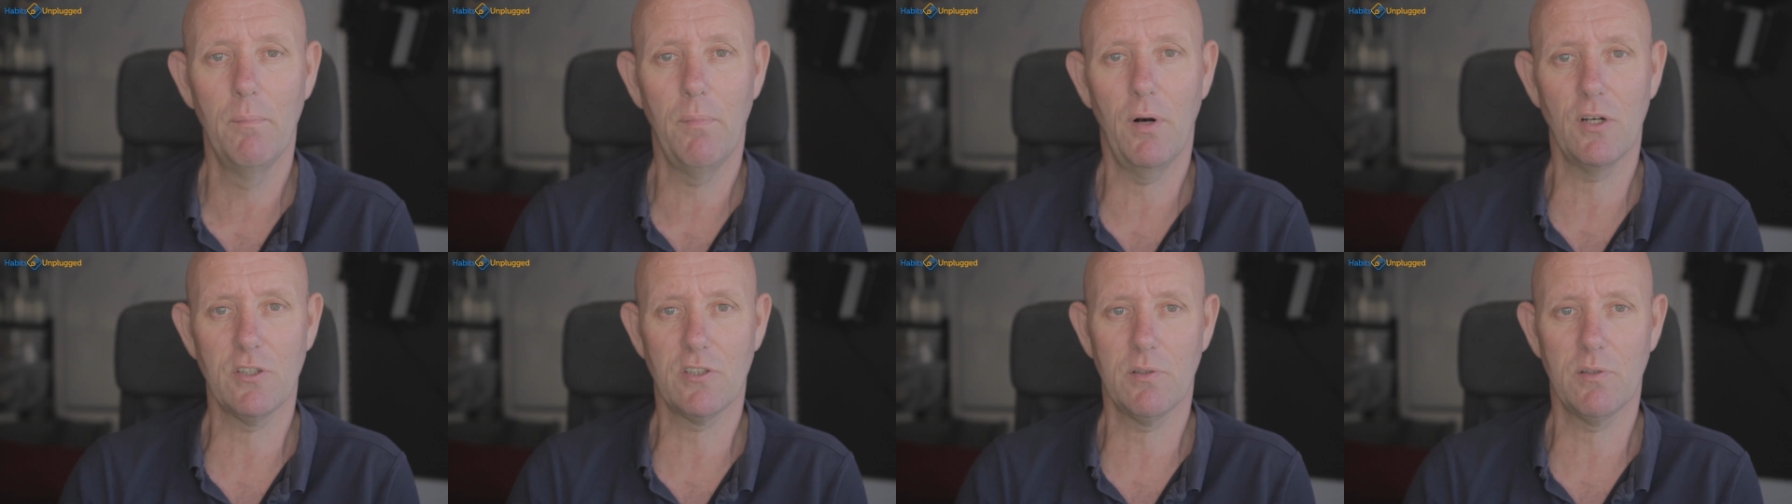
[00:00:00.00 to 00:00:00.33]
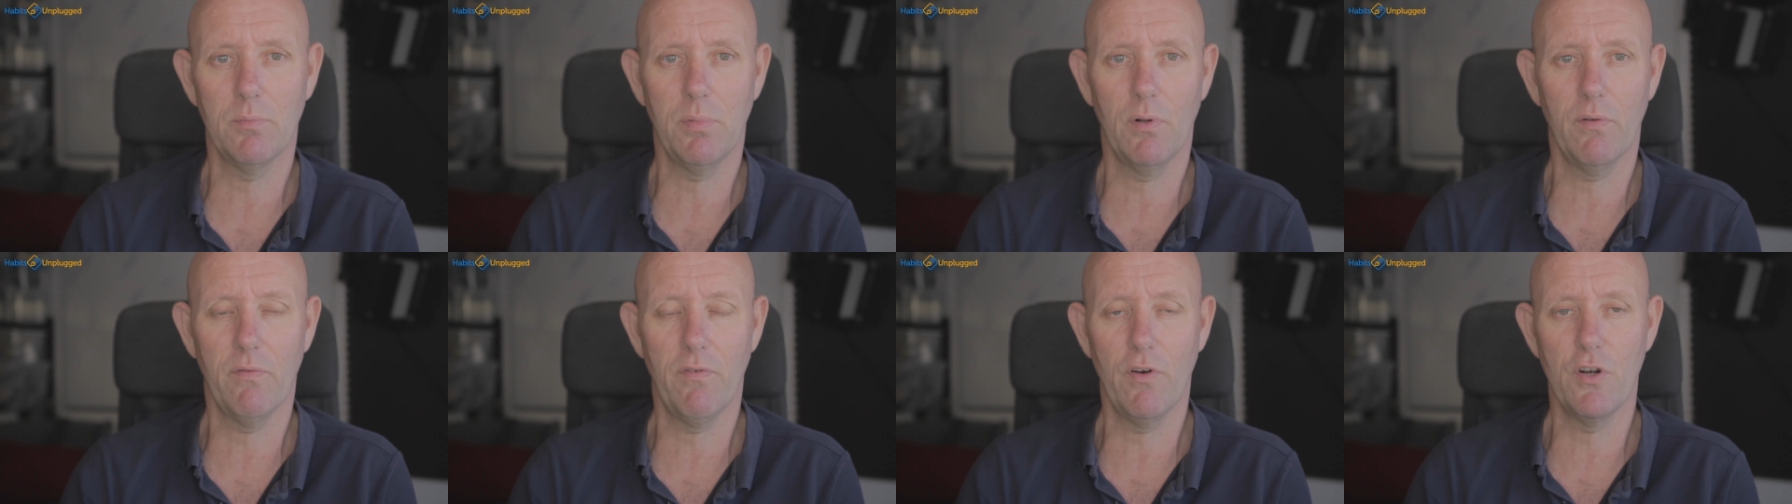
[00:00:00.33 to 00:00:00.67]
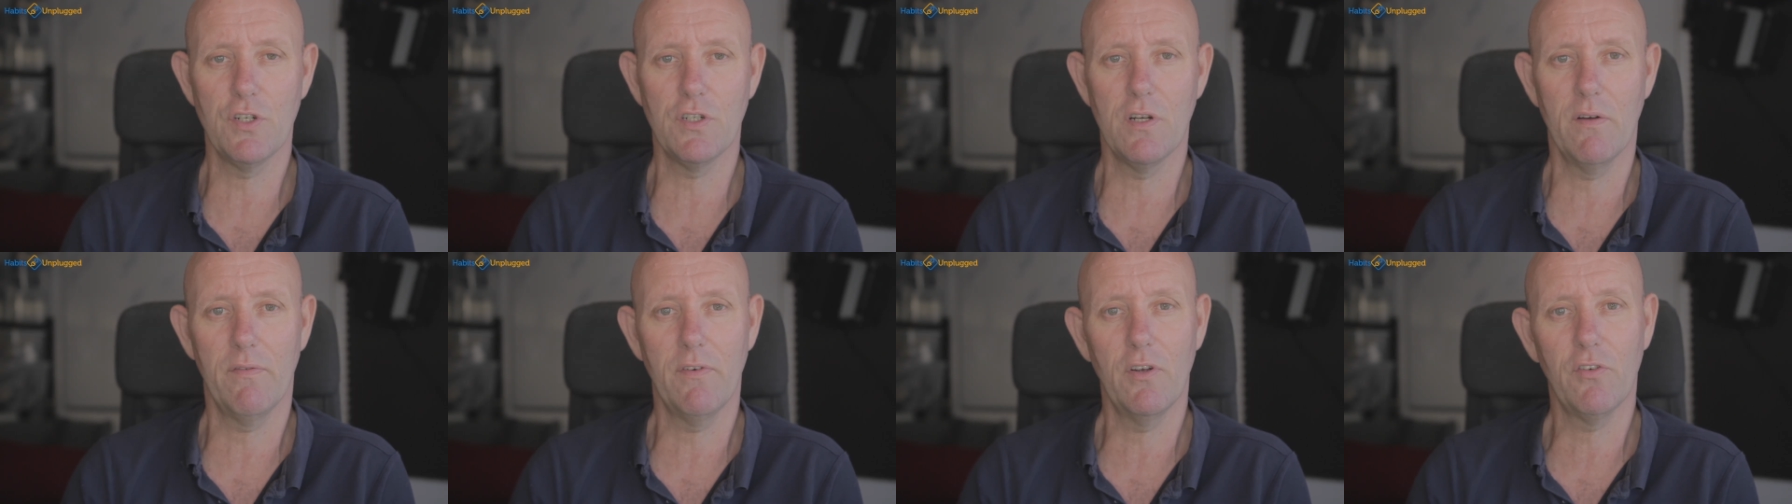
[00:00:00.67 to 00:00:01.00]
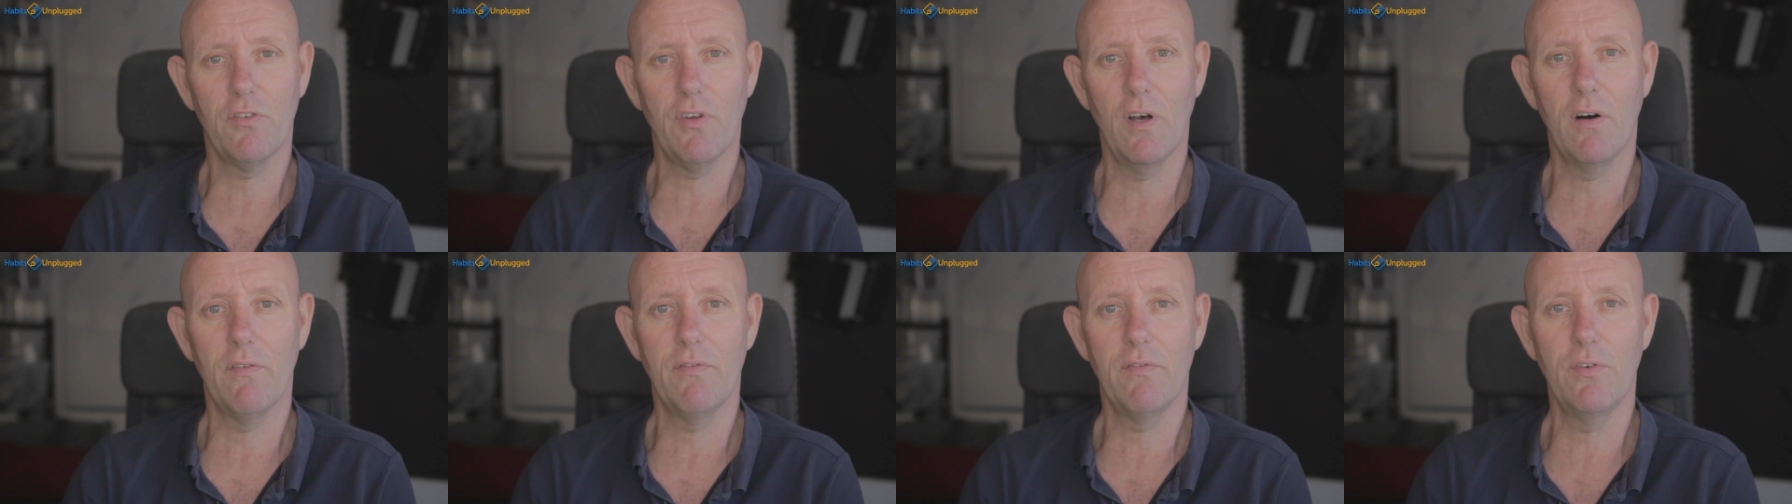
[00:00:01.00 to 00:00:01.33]
possible version of
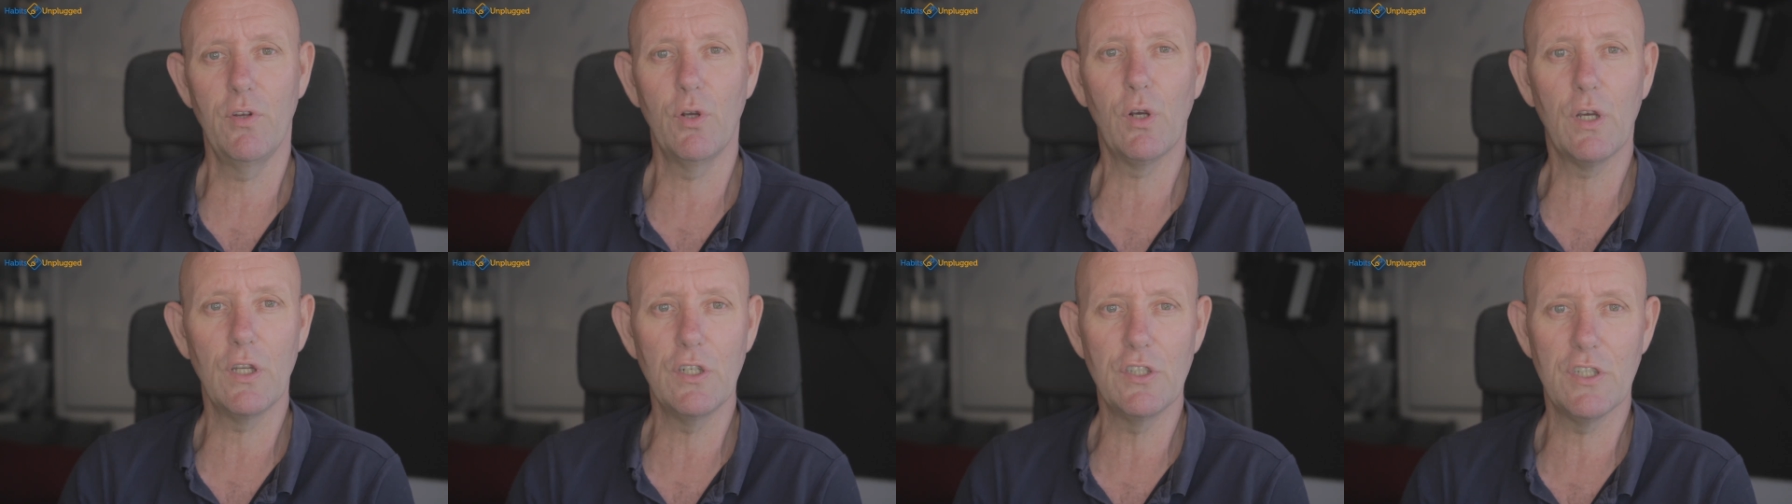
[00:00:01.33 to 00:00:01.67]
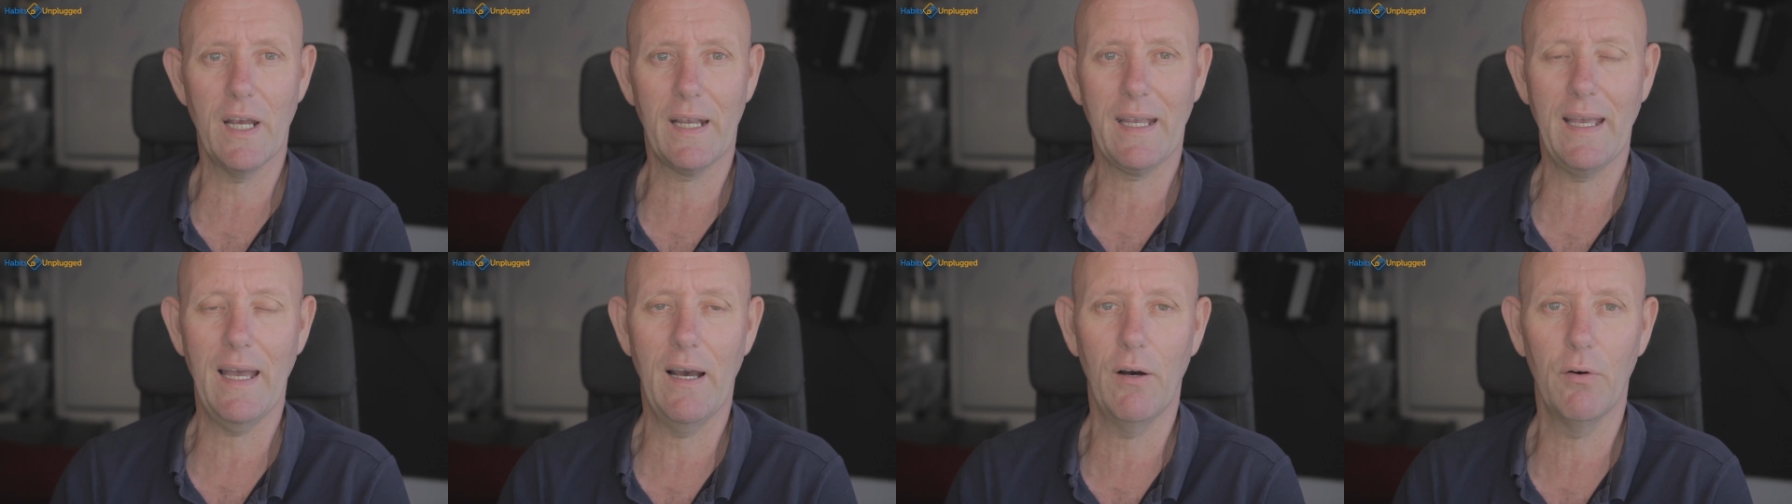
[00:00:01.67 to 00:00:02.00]
yourself, you can check